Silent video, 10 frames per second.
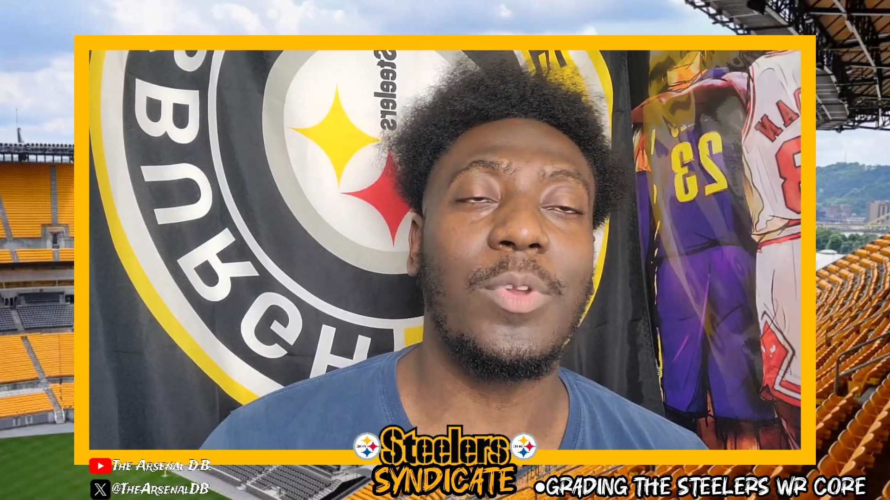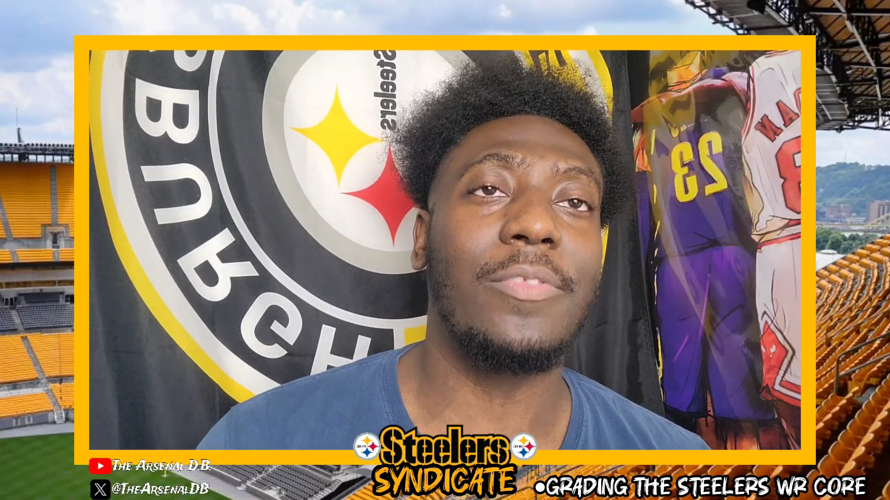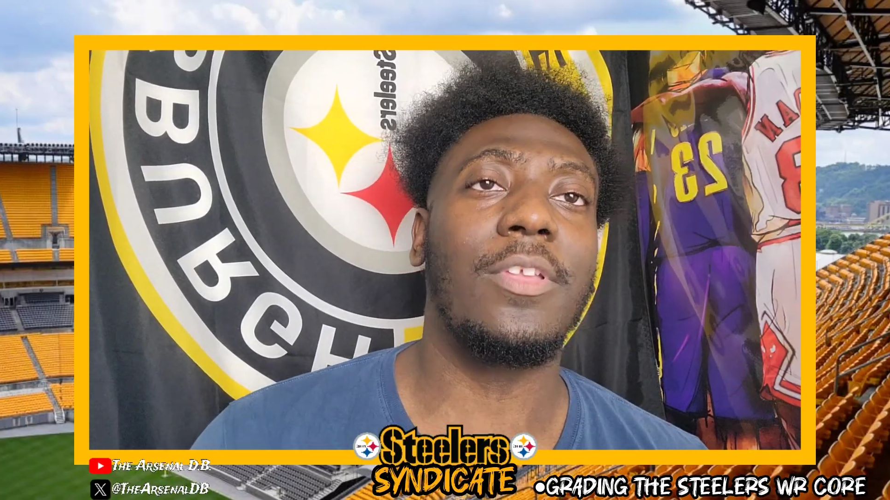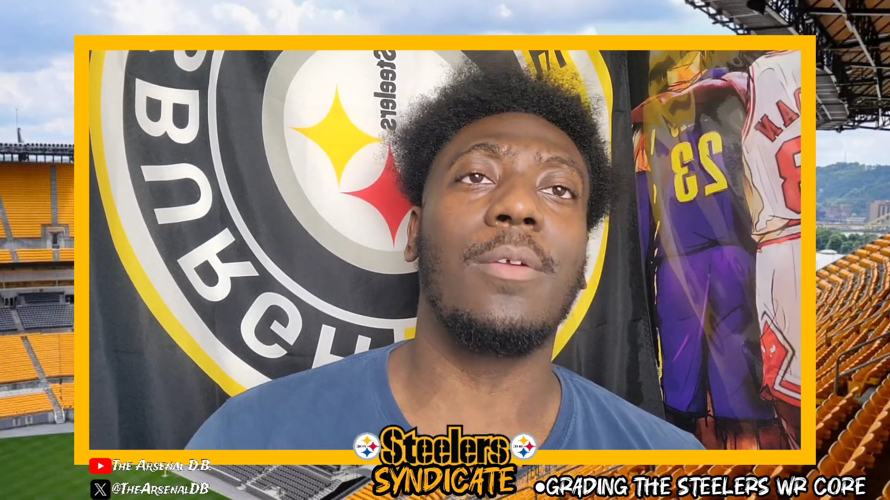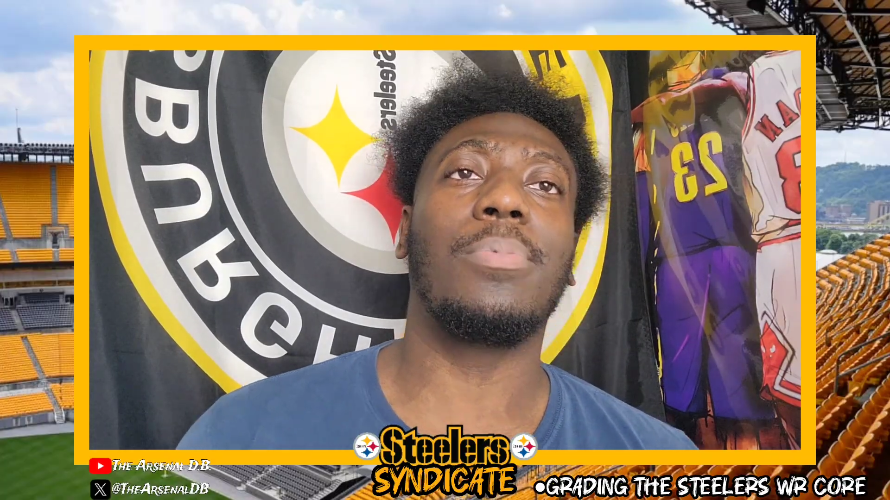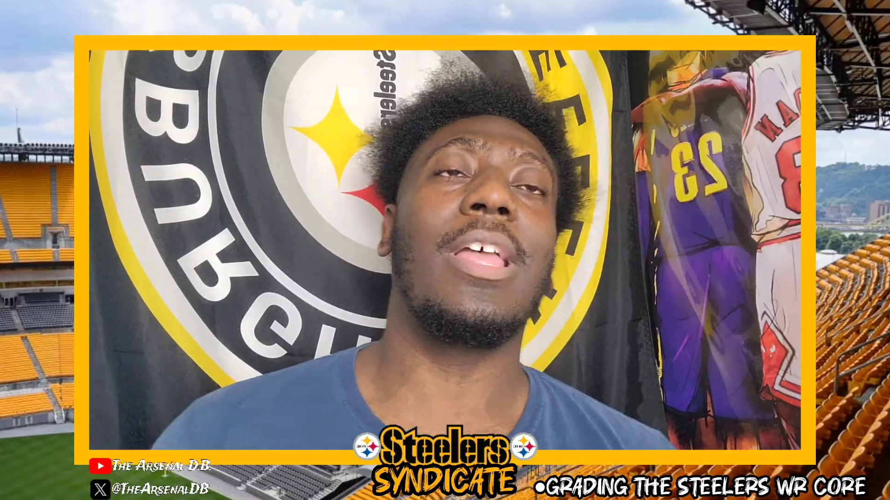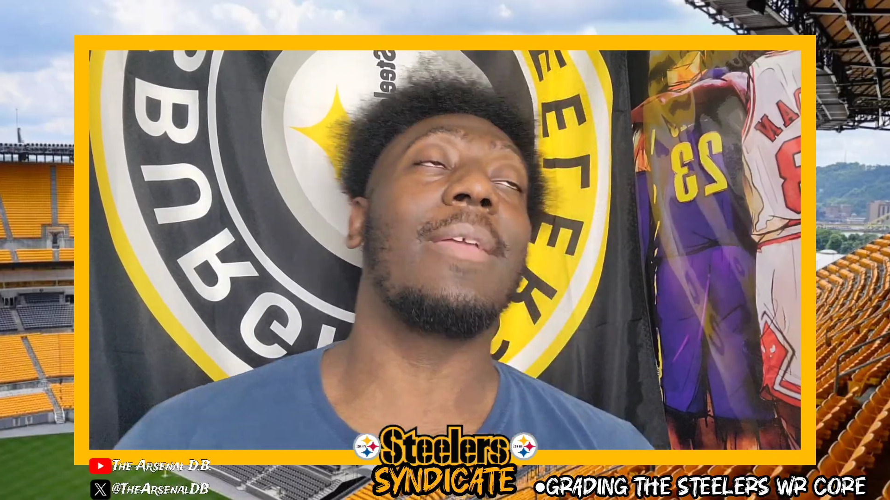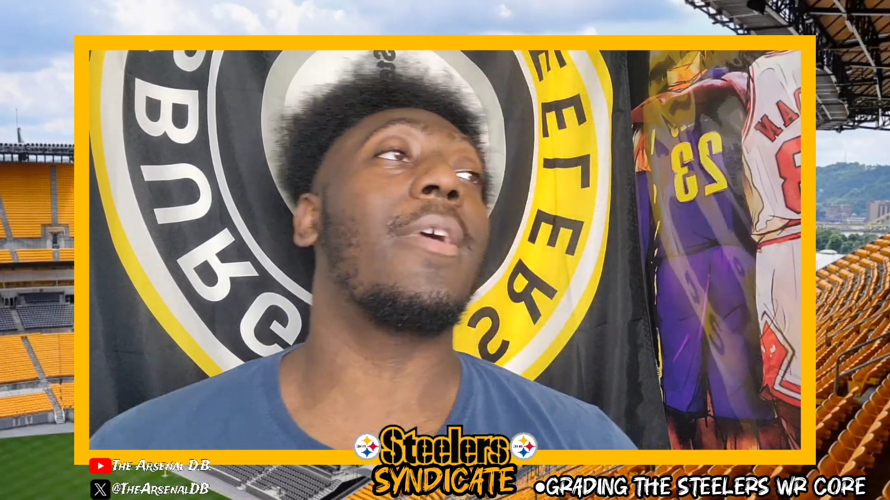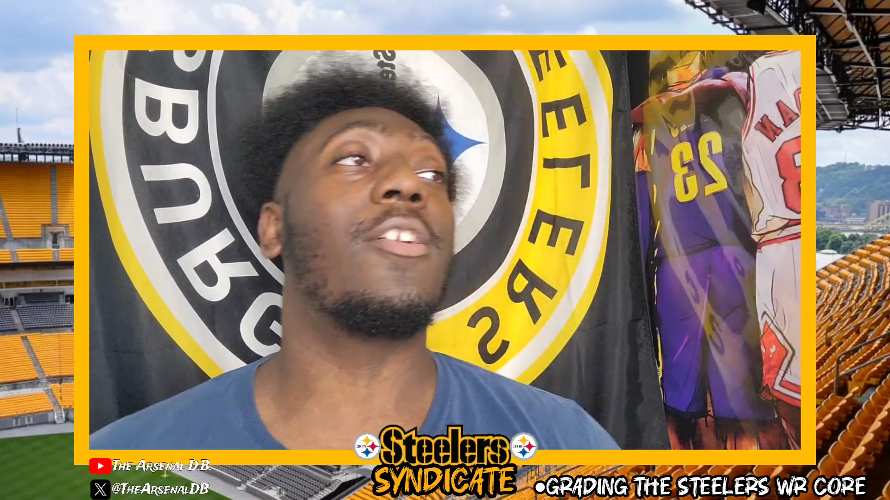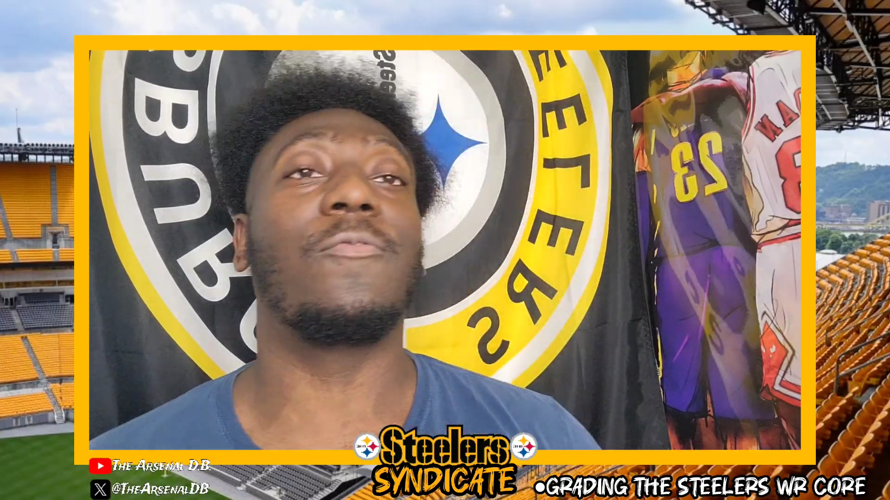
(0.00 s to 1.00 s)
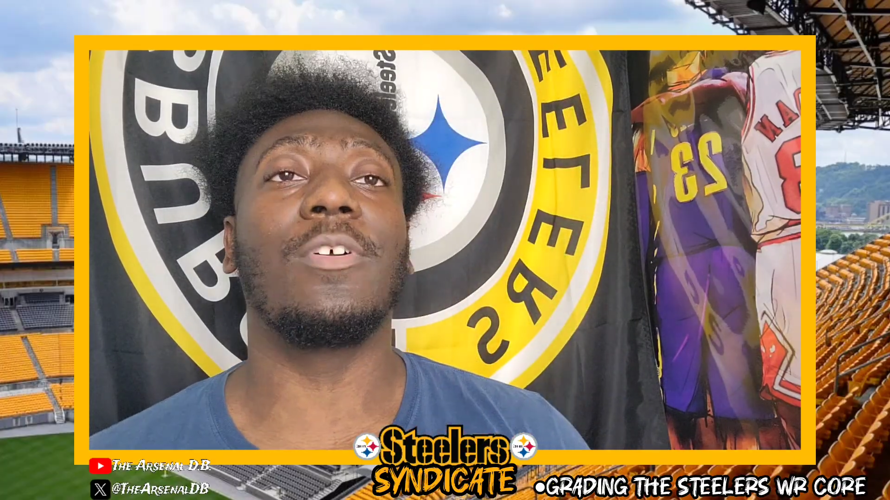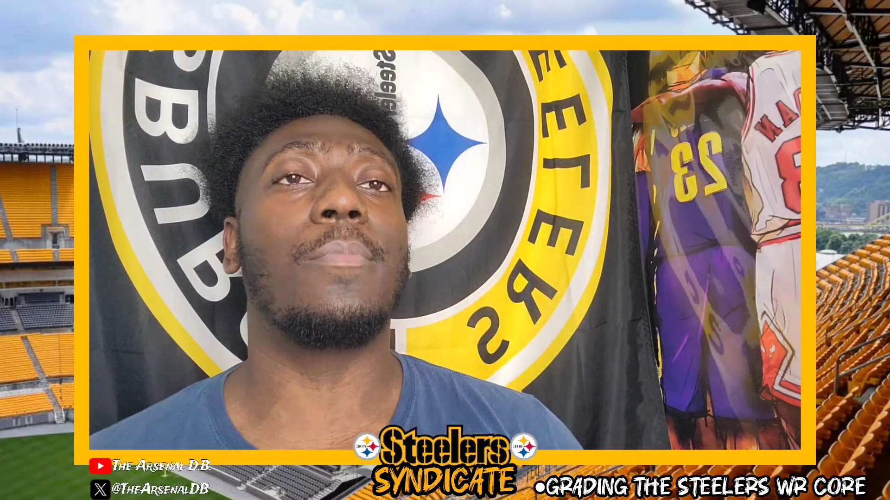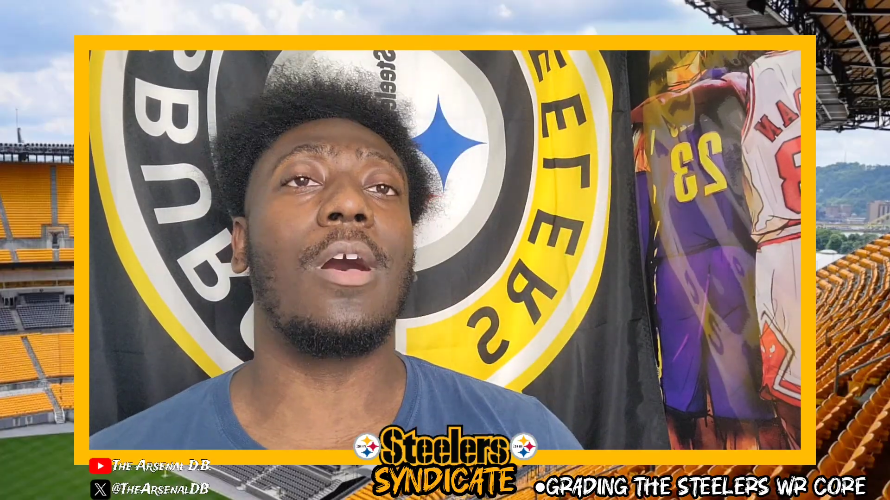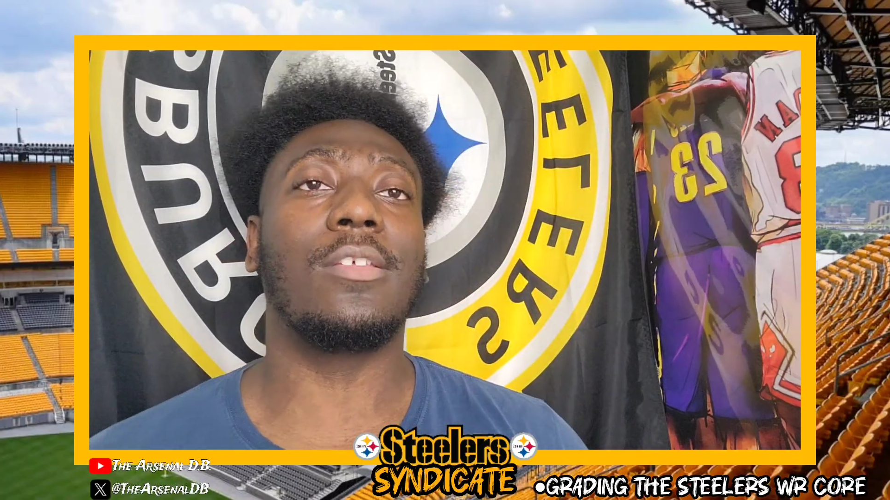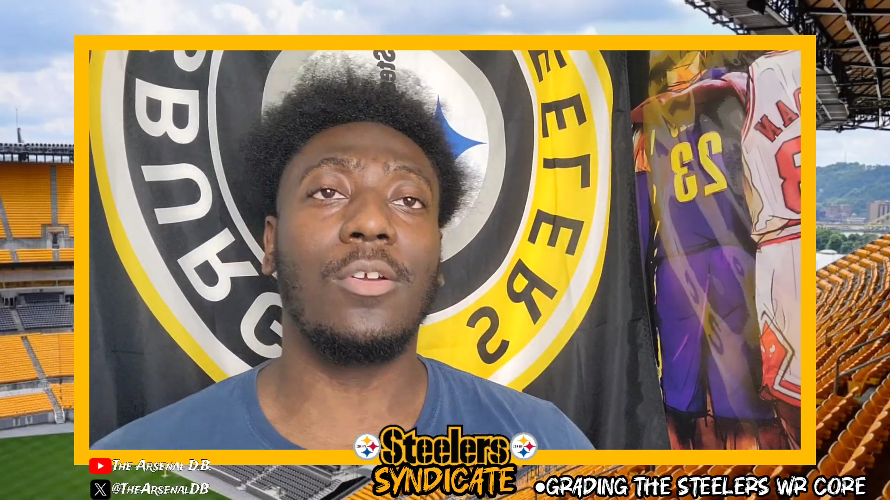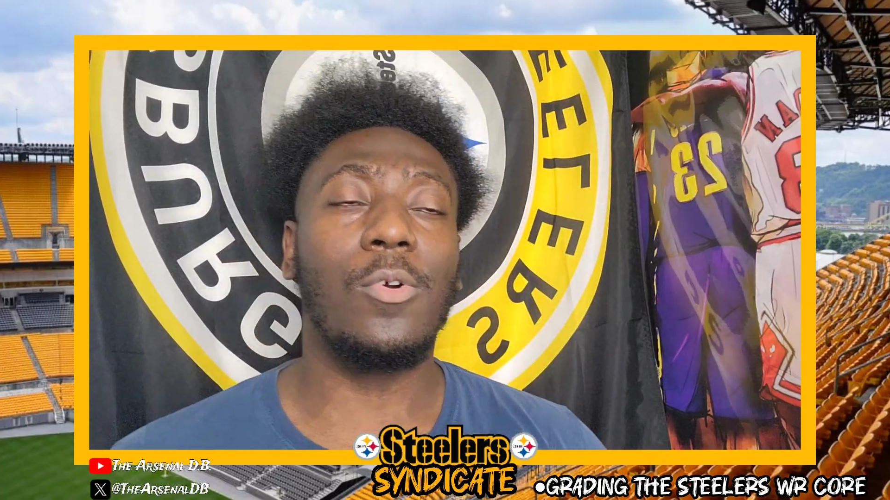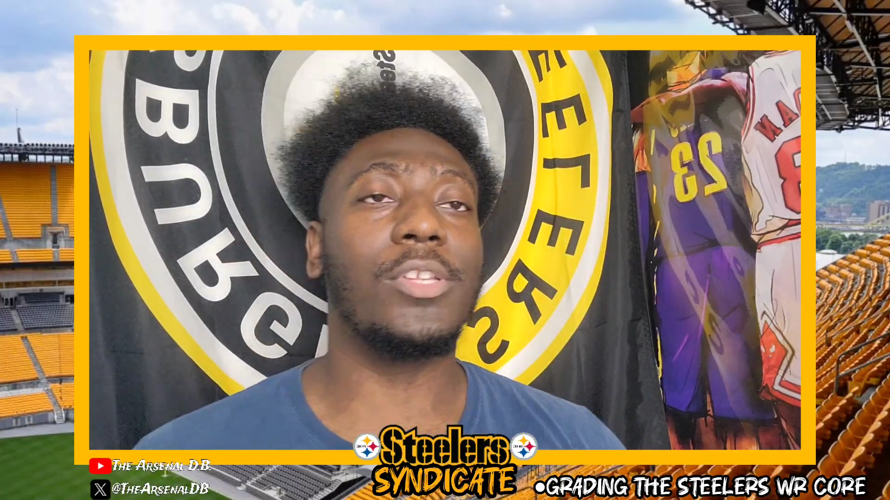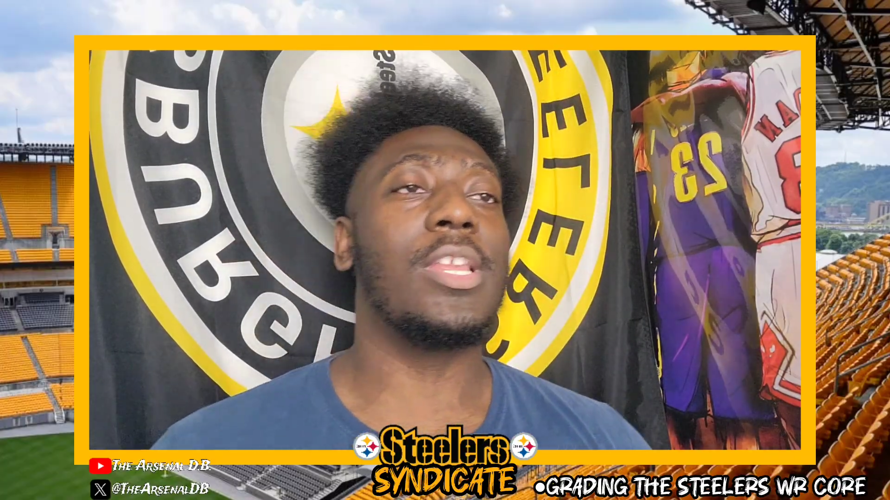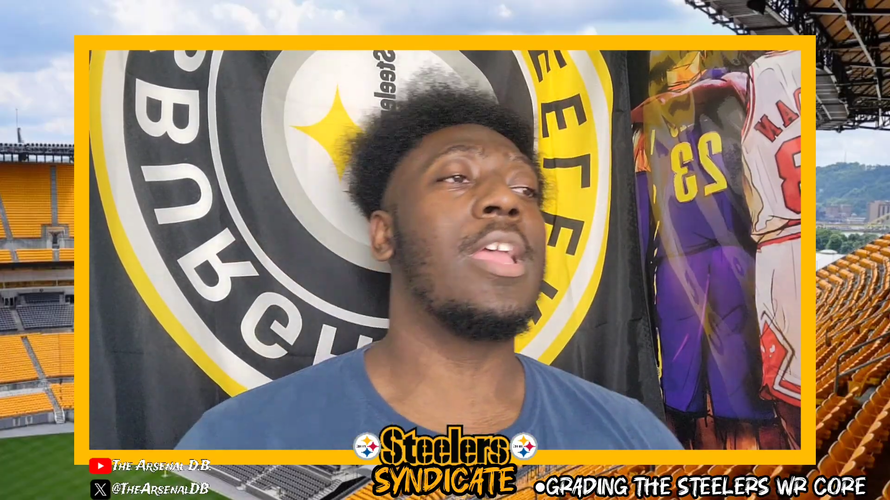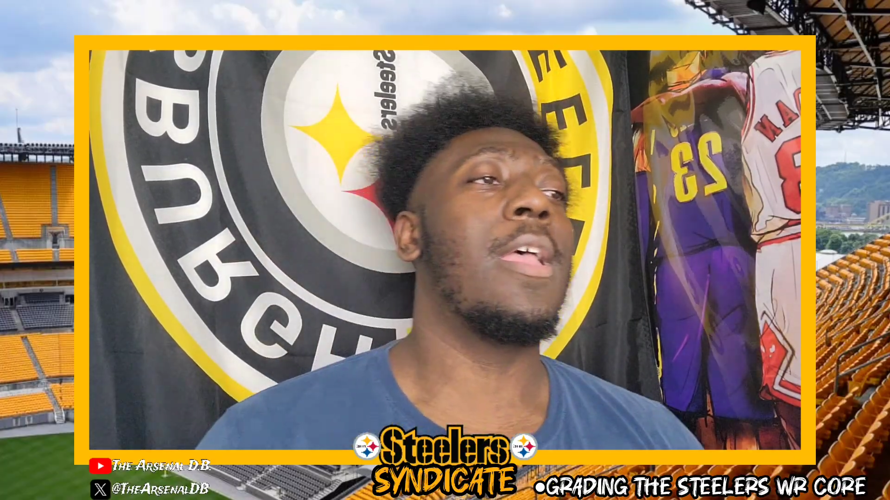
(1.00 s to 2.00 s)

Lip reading: went out there and played better football, of course.